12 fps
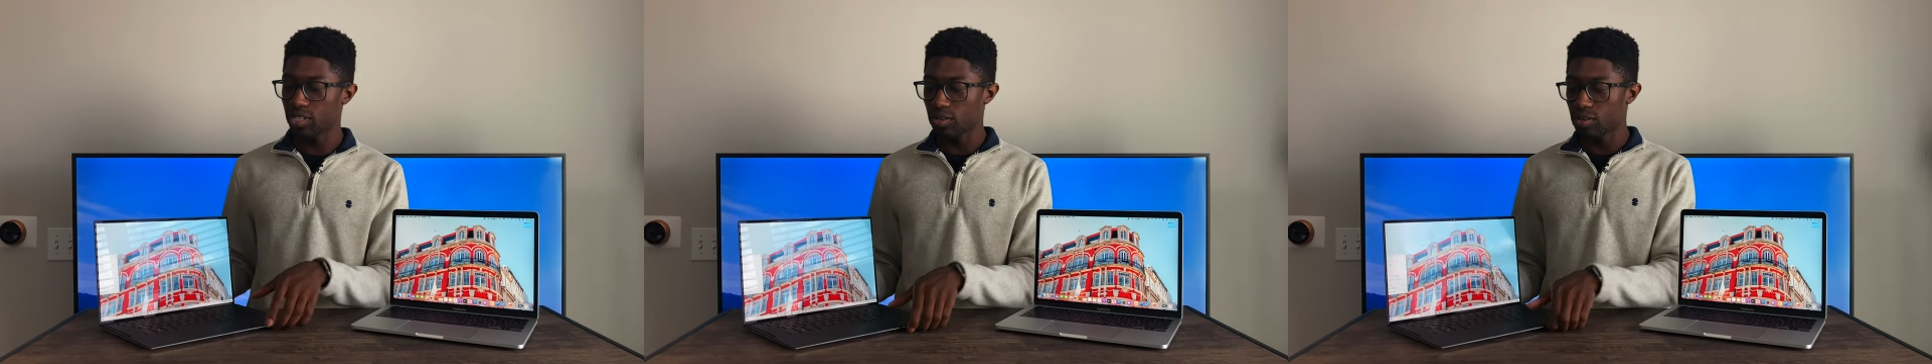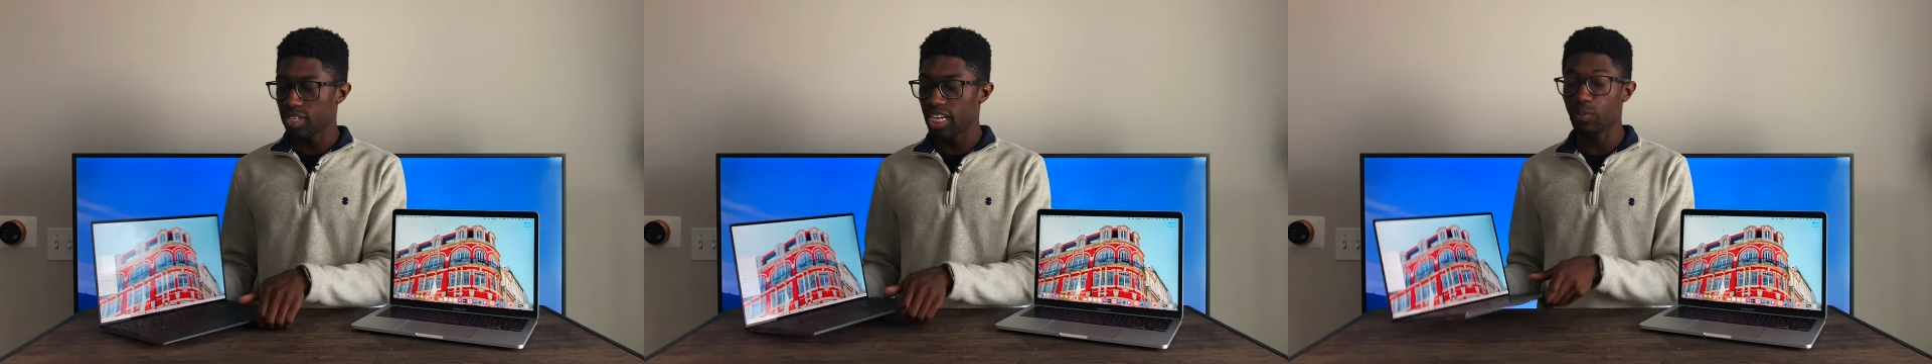
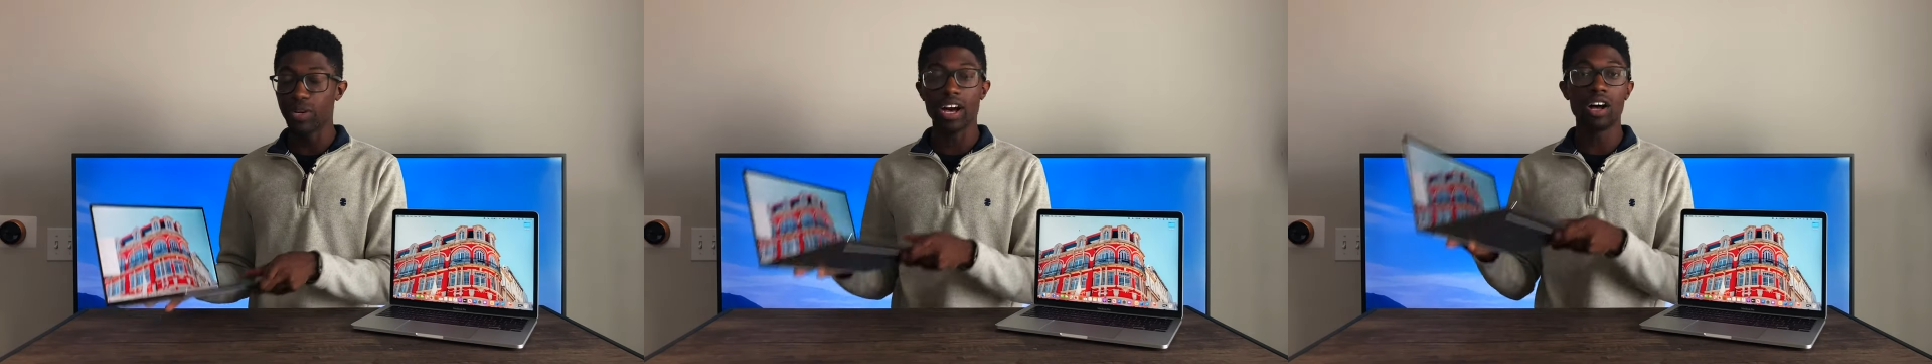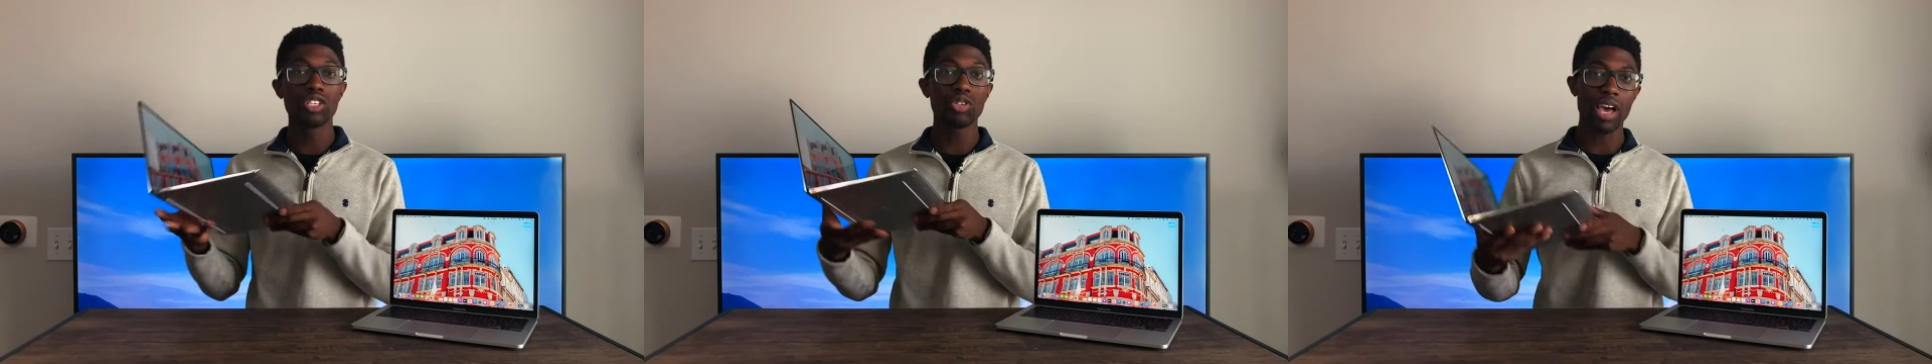13, we
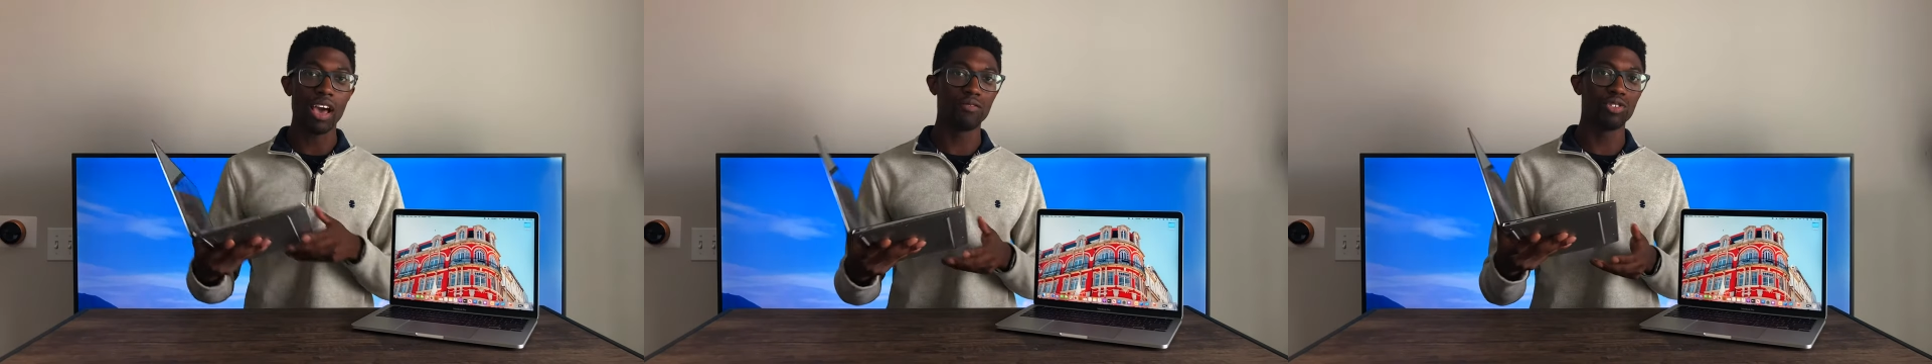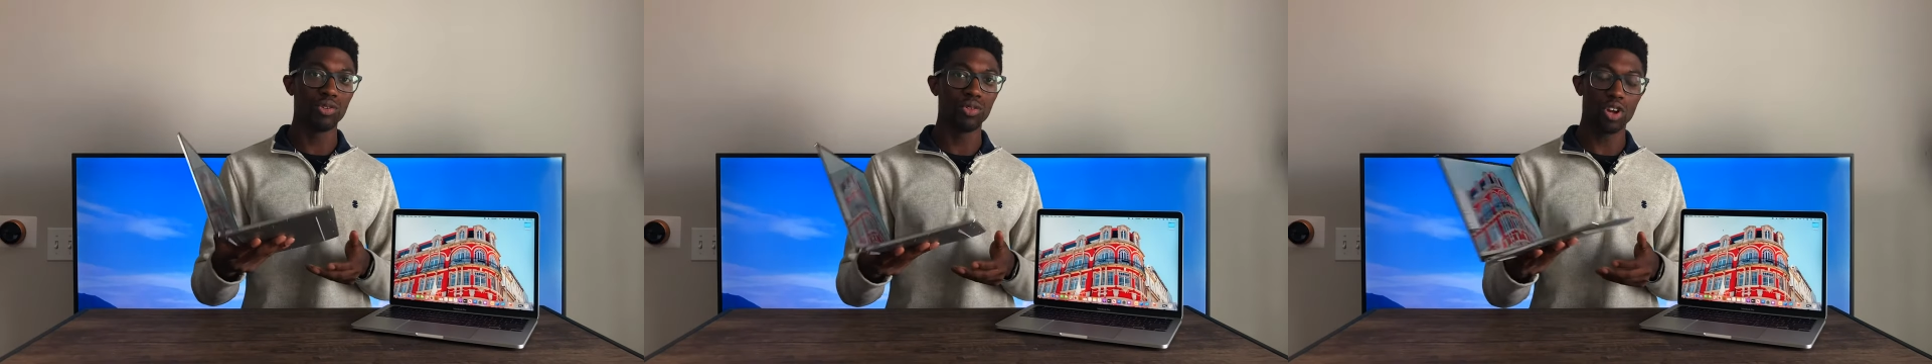also have
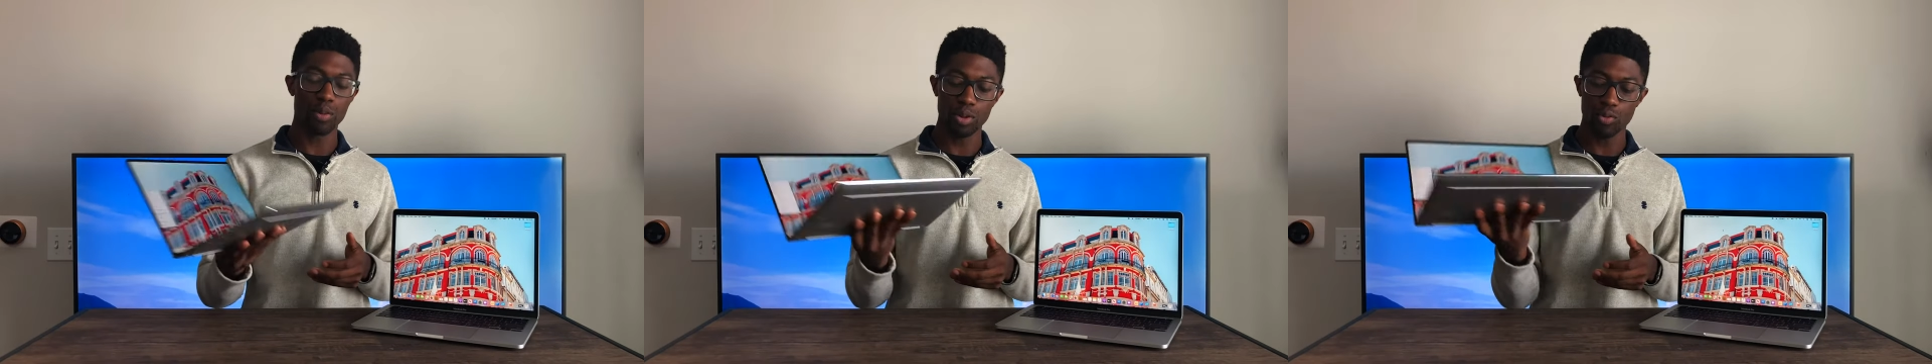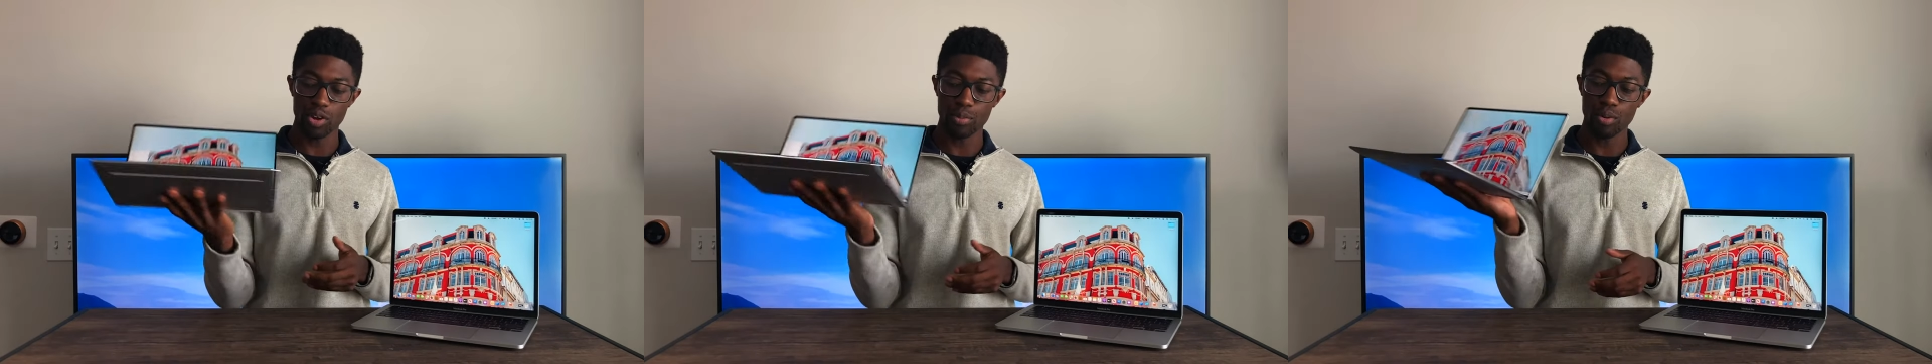two Thunderbolt
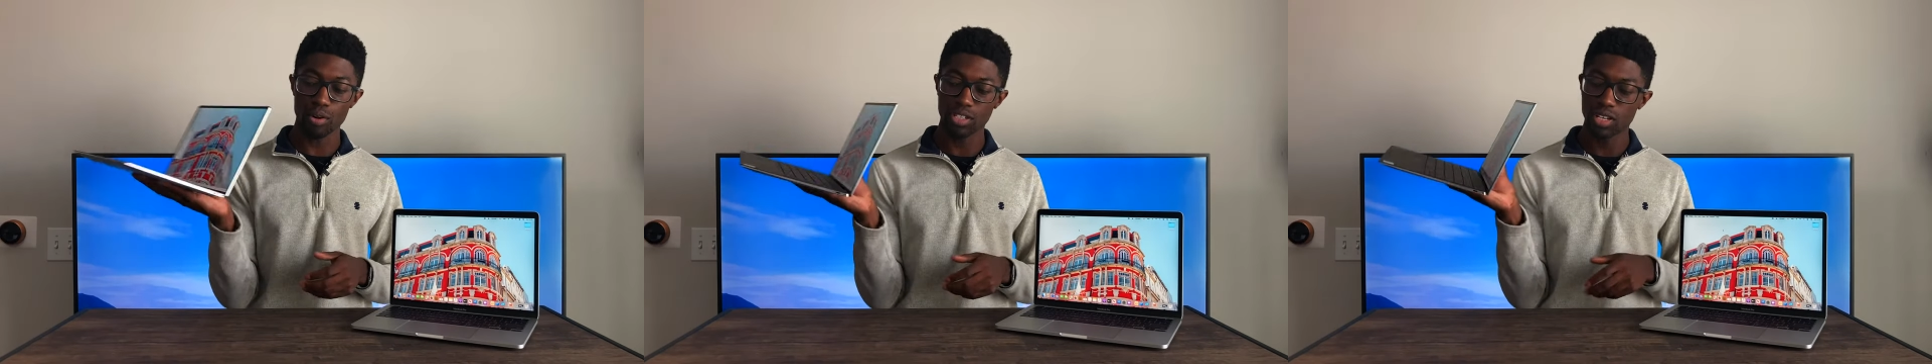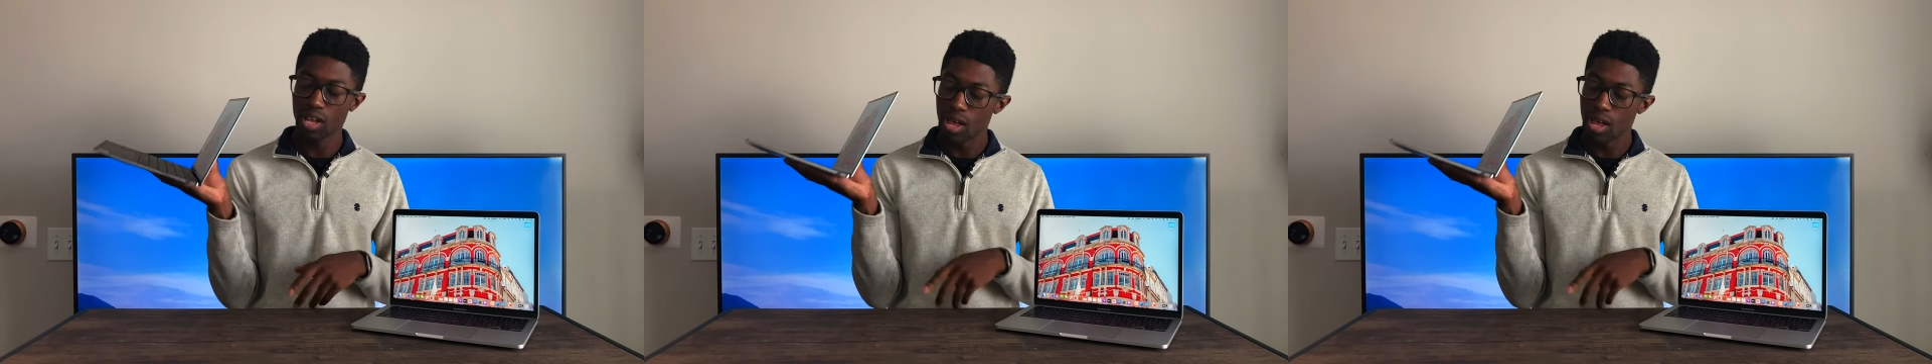3 ports,